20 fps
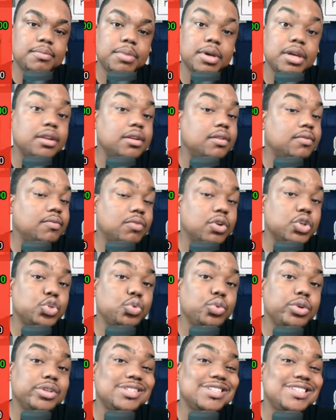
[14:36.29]
But
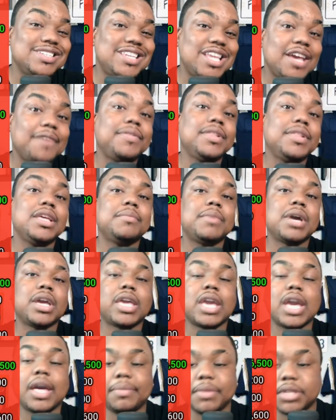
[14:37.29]
Russell Wilson definitely in my
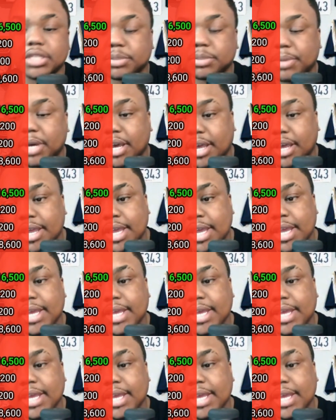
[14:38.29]
captain spot.